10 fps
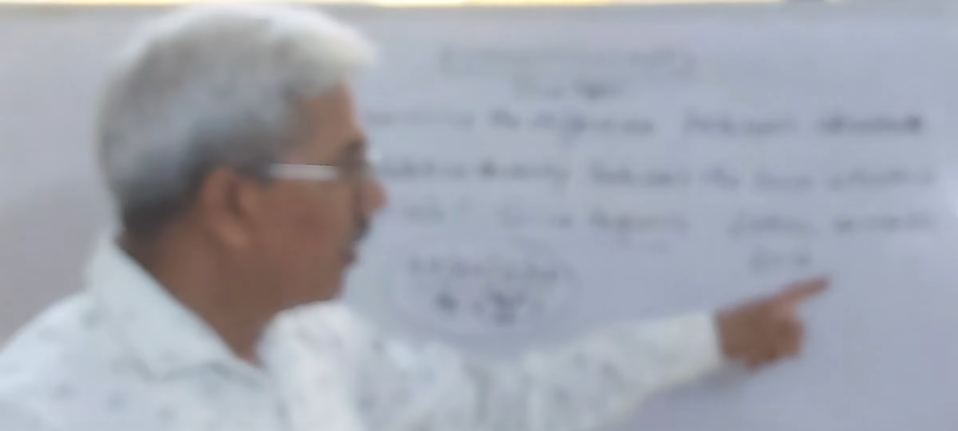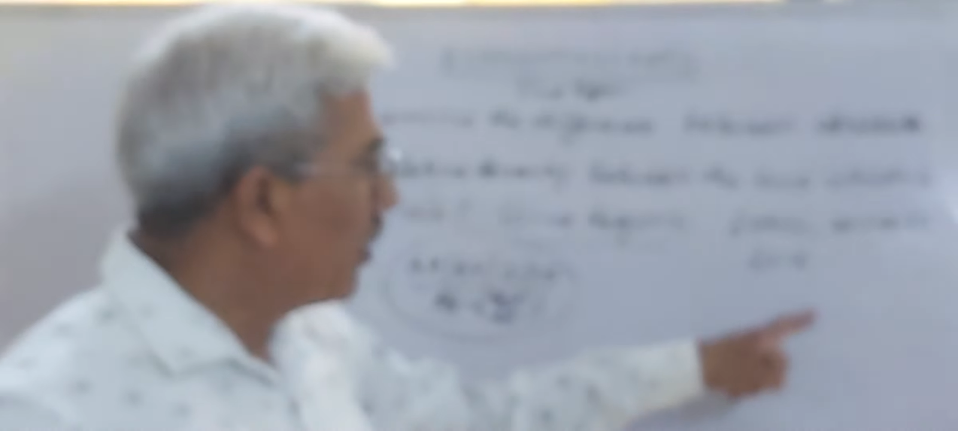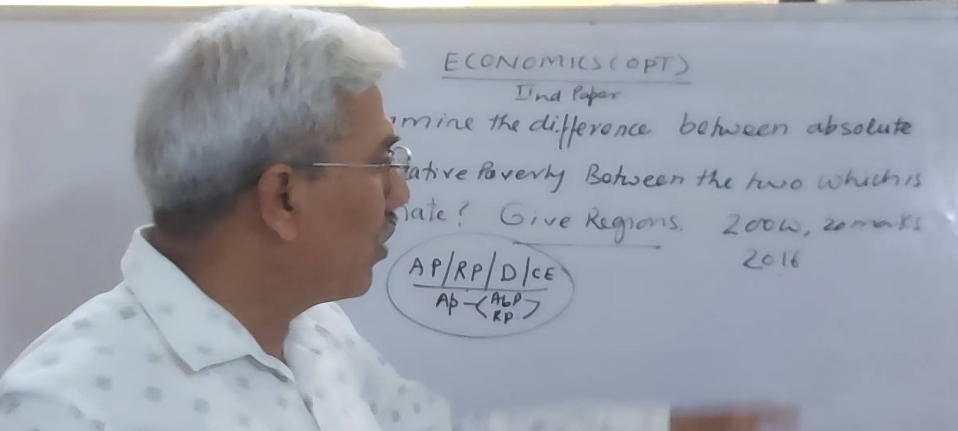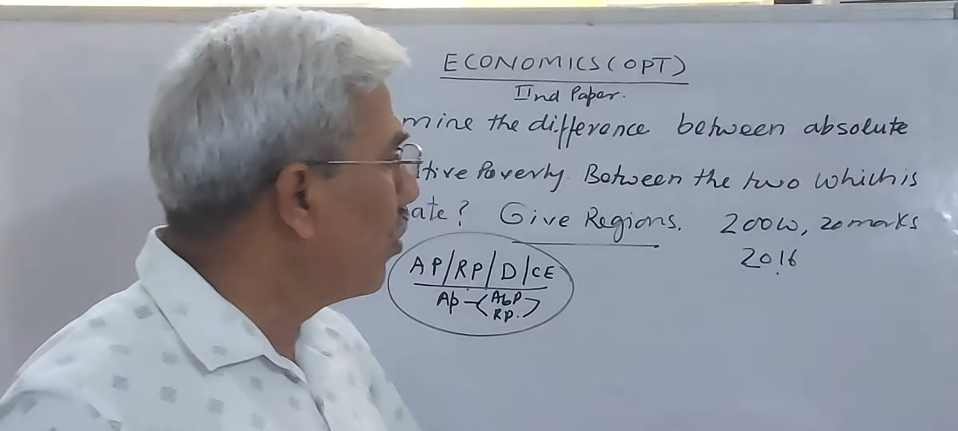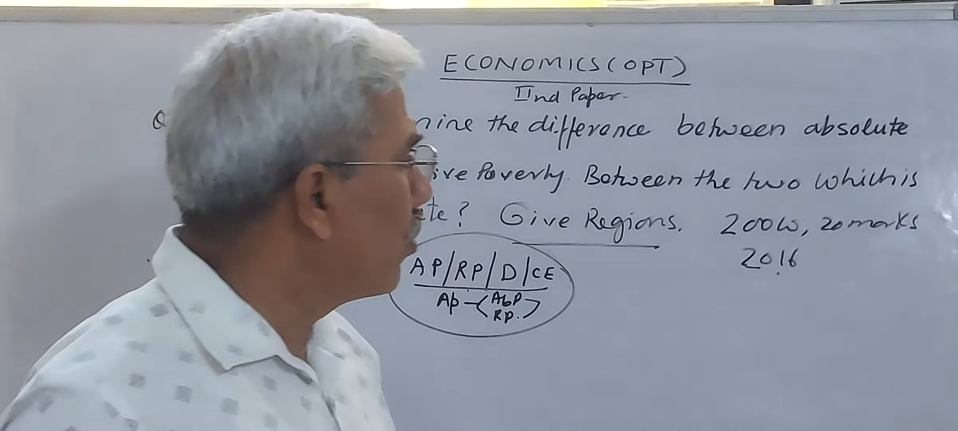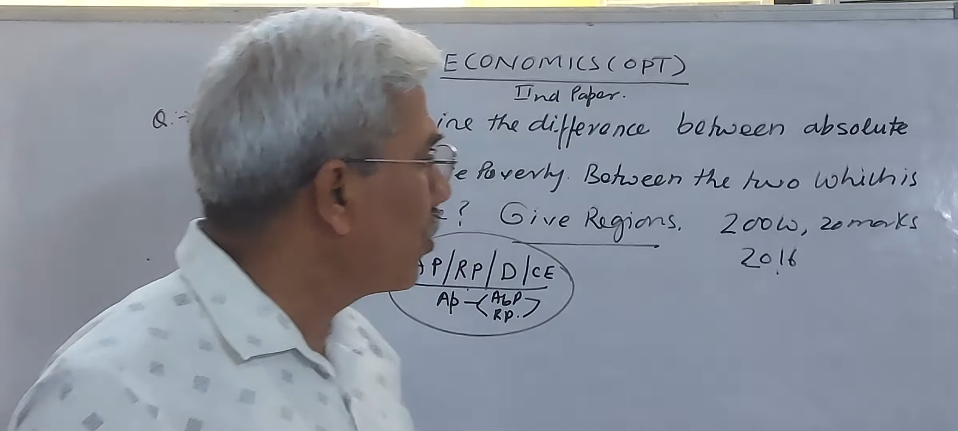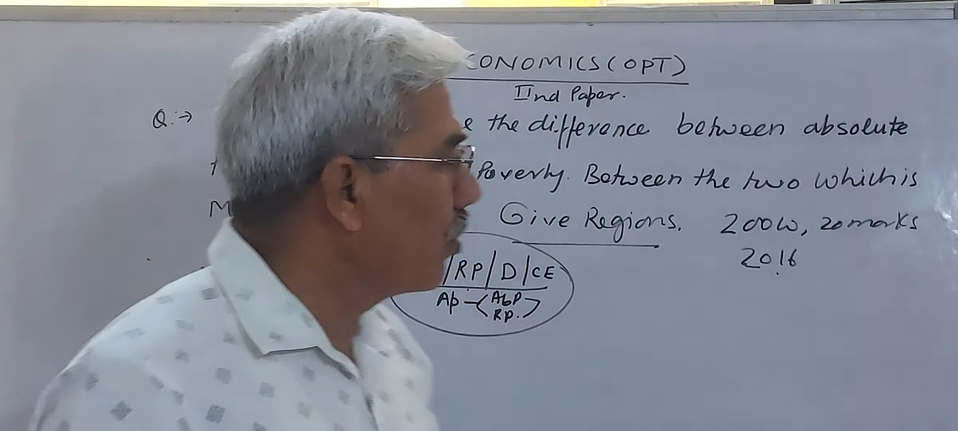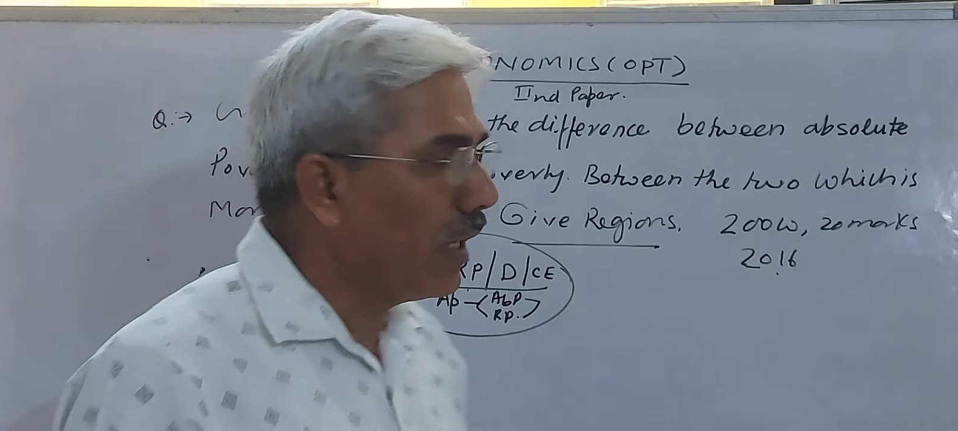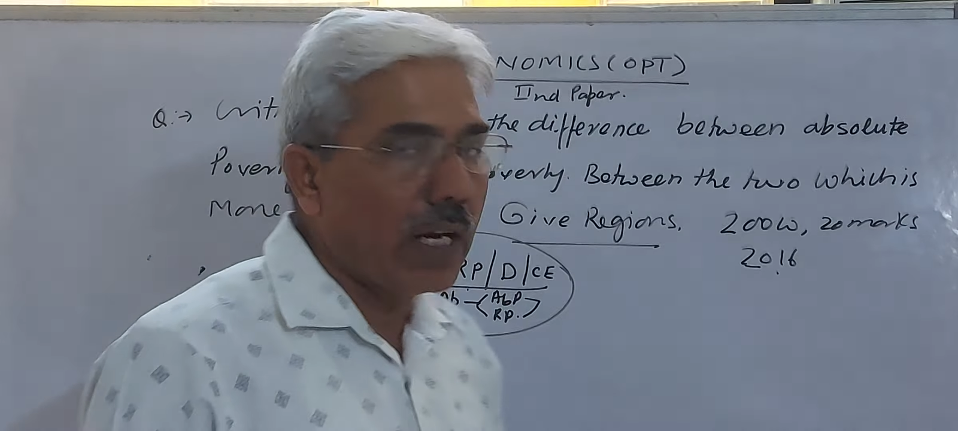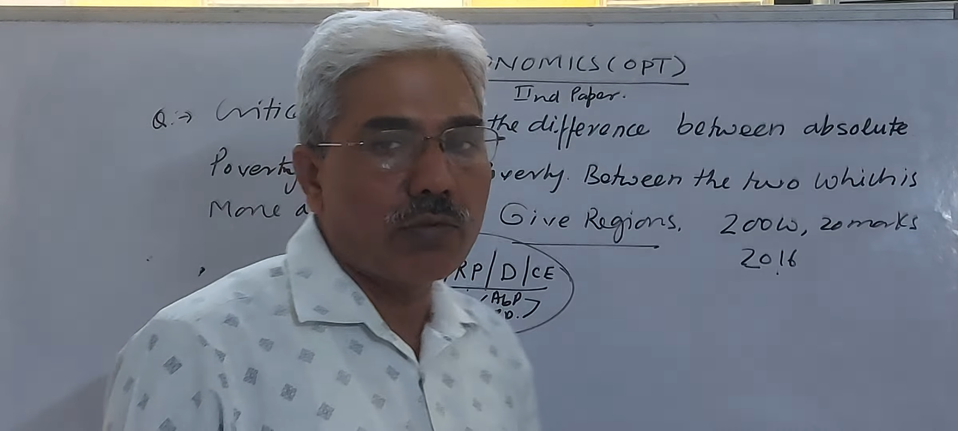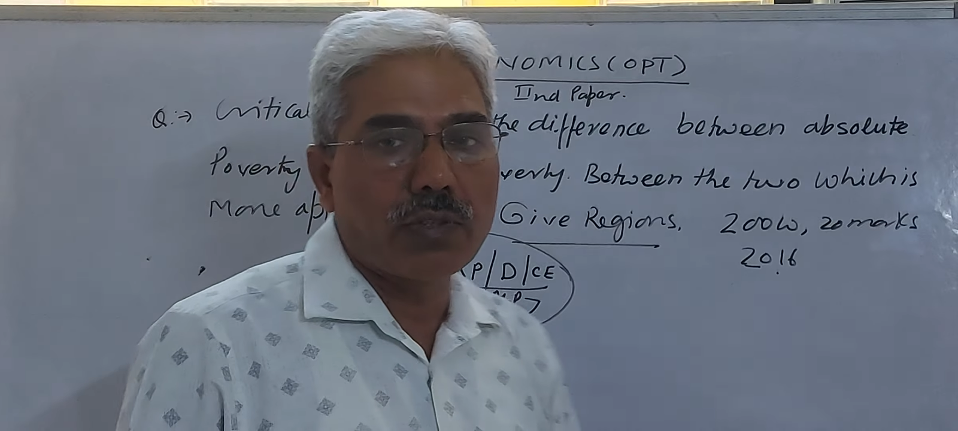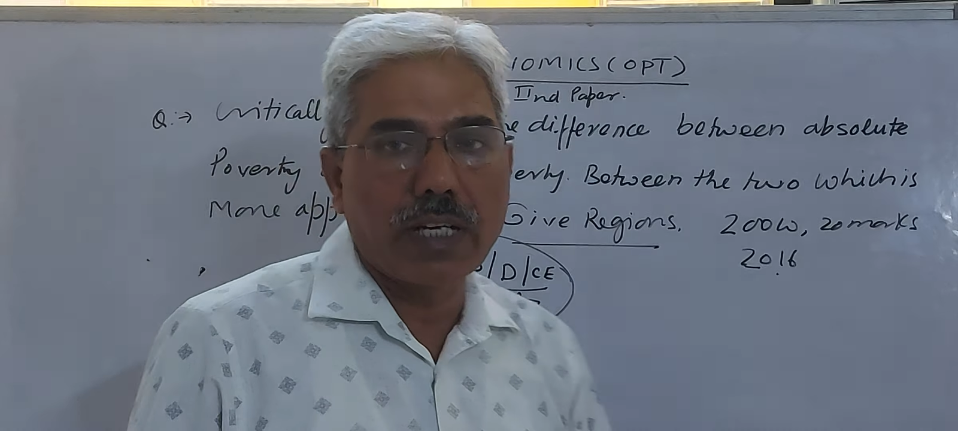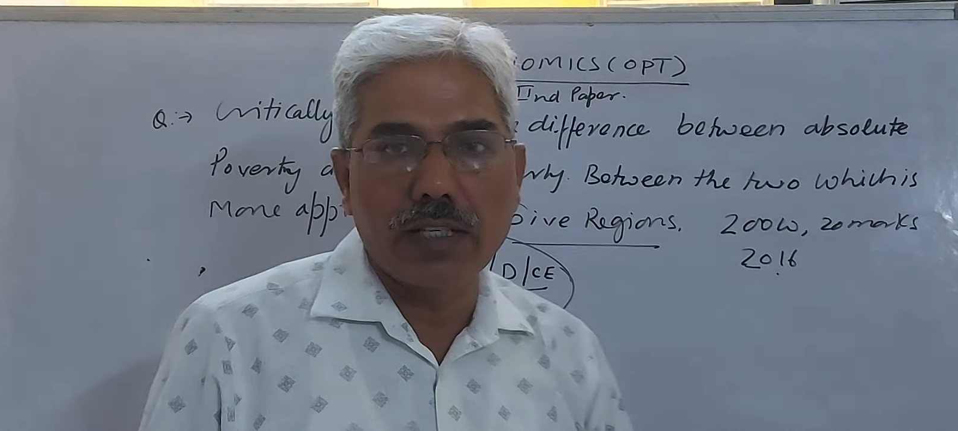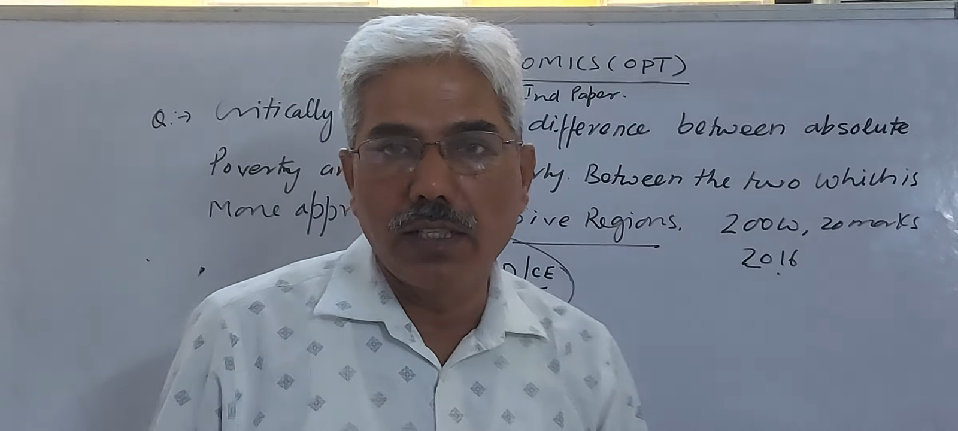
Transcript: because you have to write